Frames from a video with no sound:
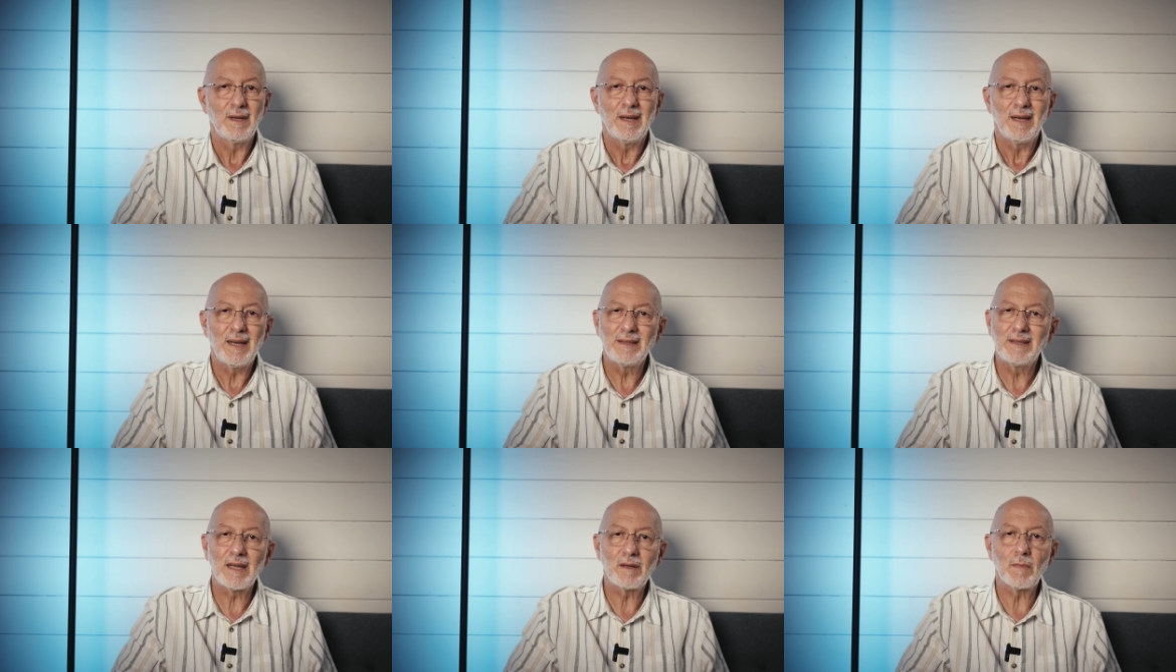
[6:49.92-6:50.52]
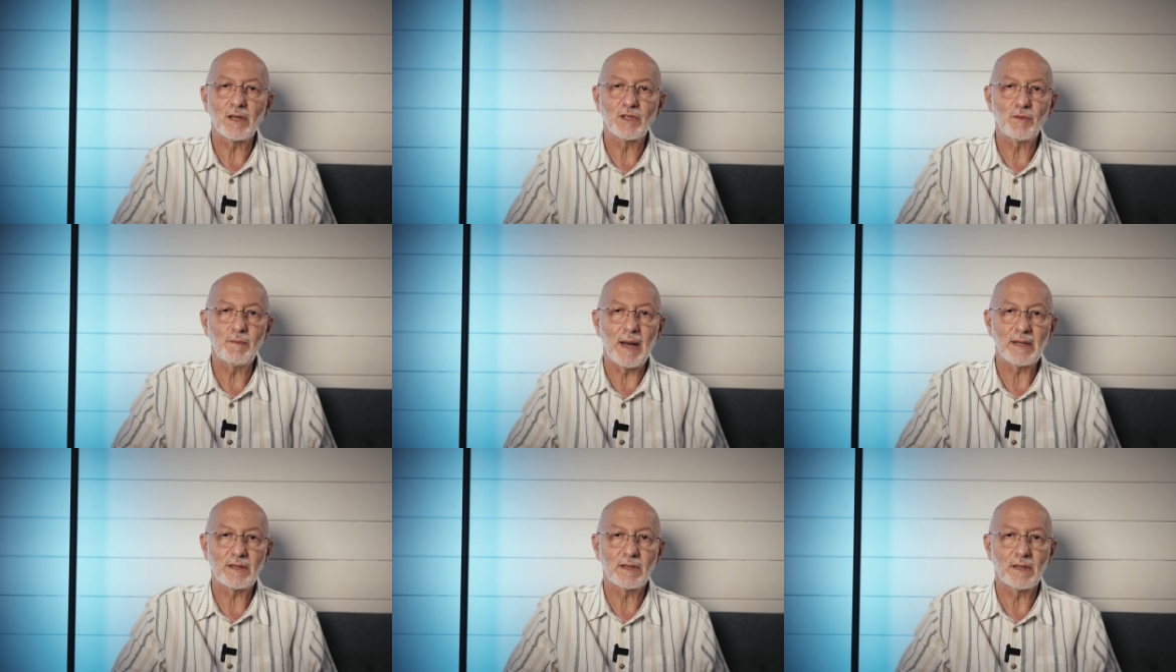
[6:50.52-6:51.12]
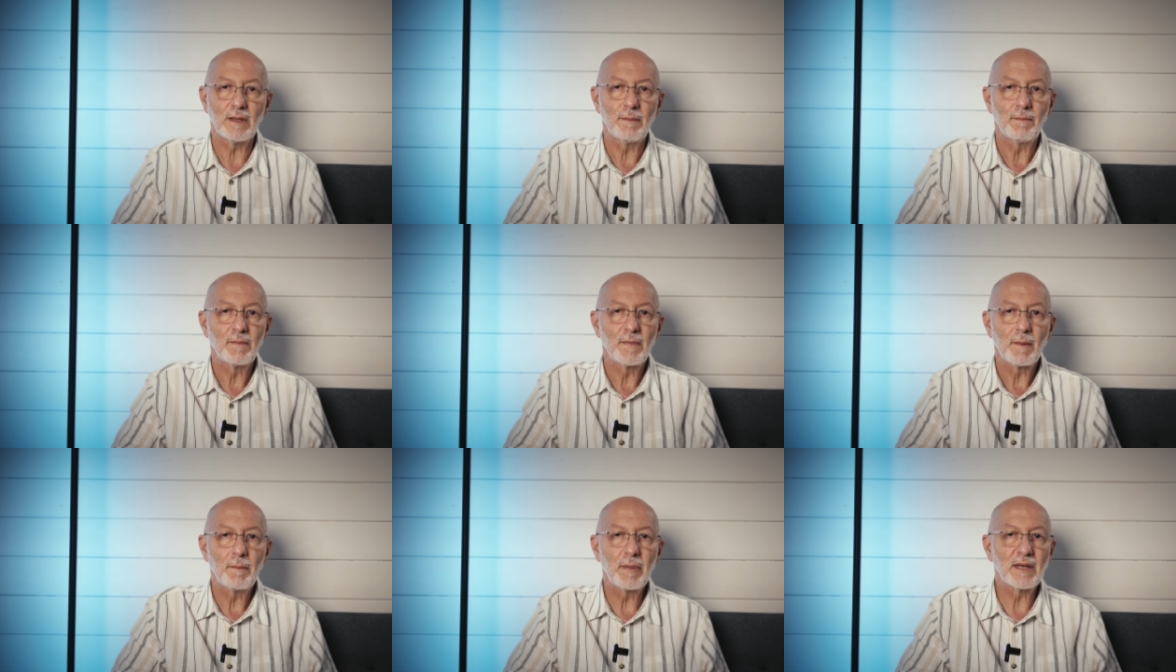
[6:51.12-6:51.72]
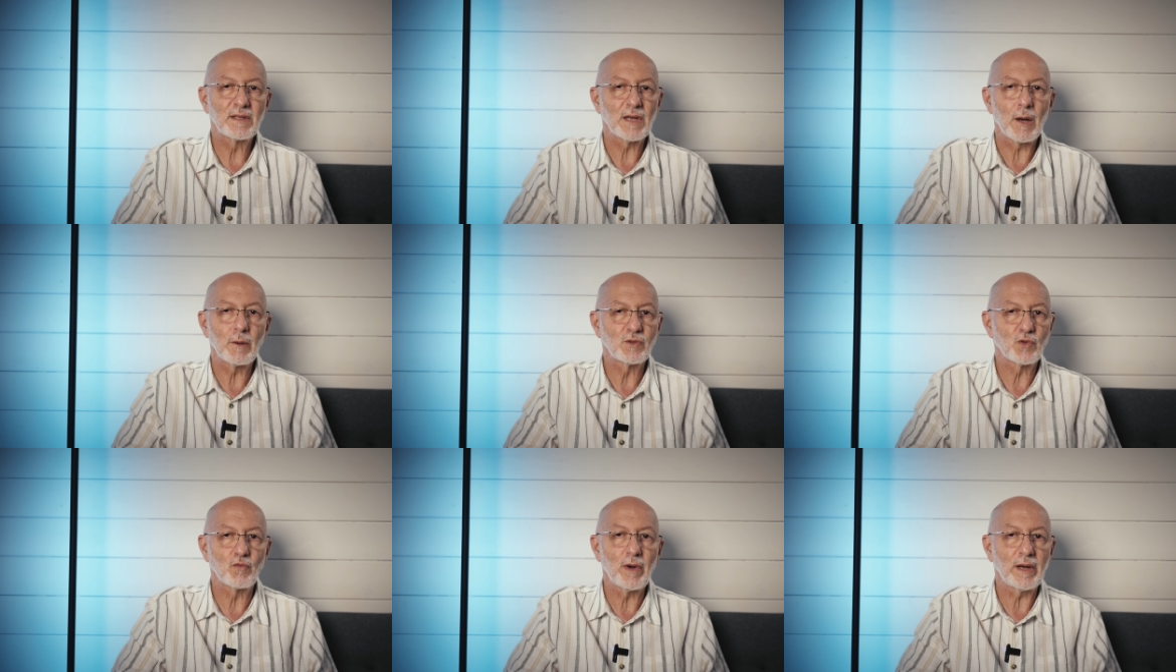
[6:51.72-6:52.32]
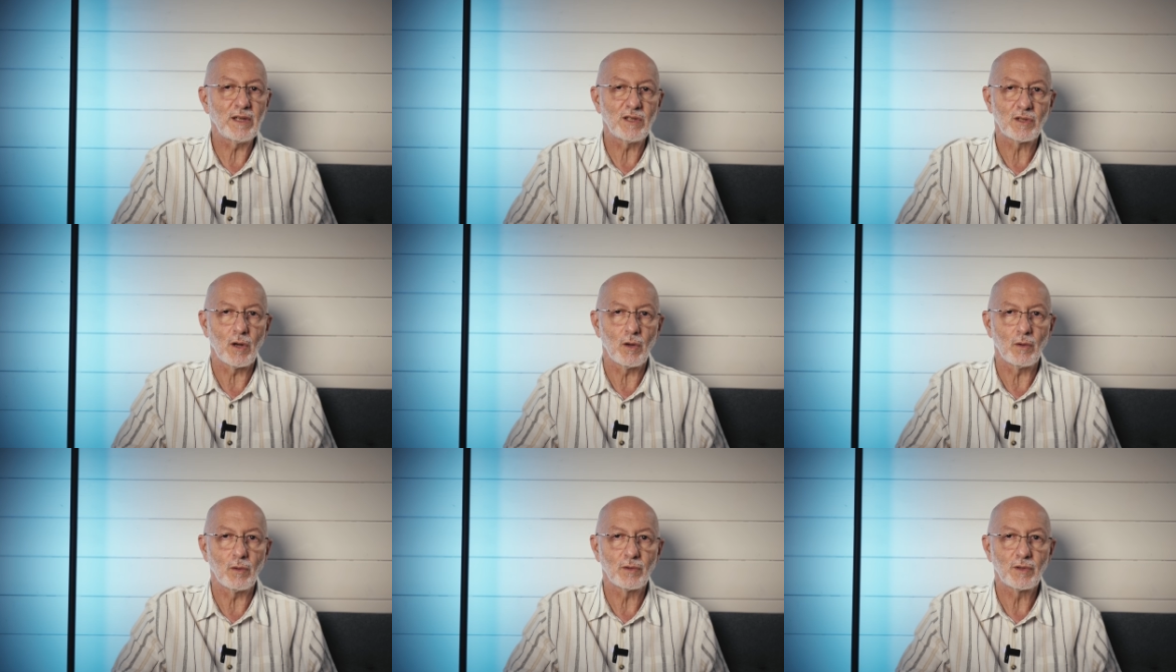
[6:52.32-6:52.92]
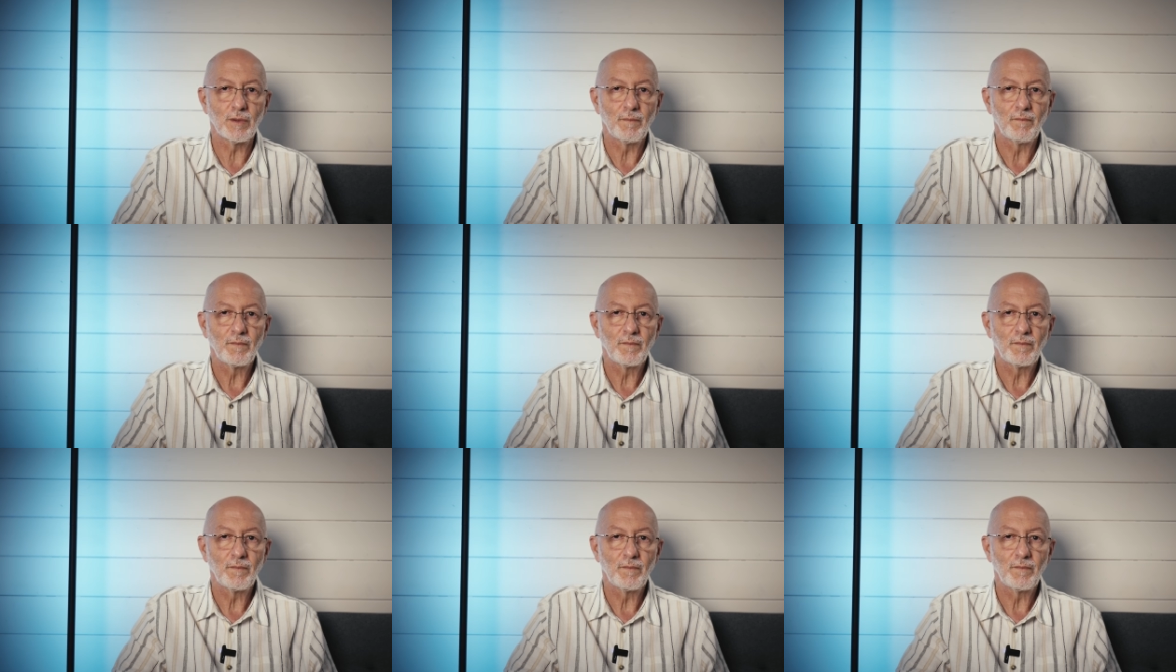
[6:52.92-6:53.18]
It didn't much matter because I was already sold